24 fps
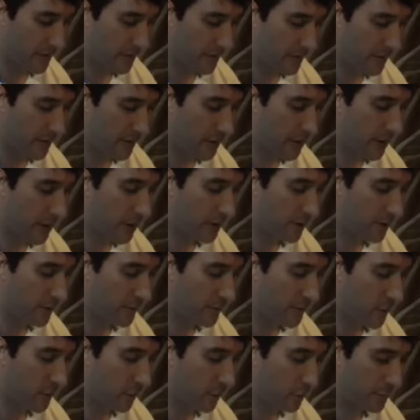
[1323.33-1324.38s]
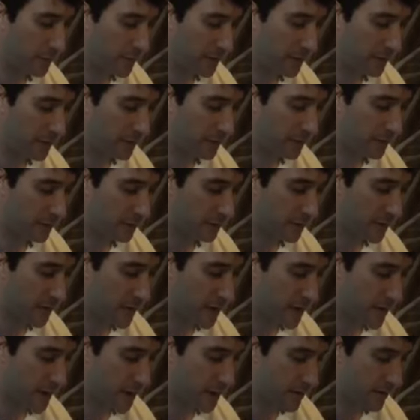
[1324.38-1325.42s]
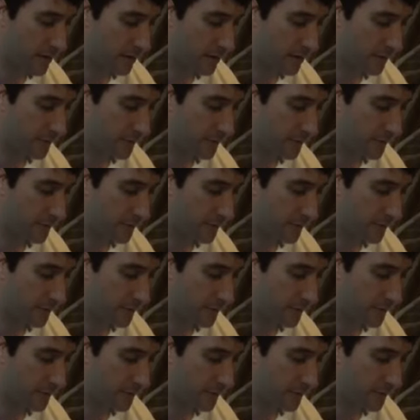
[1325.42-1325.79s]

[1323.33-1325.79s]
and the honor of old men is their gray hair.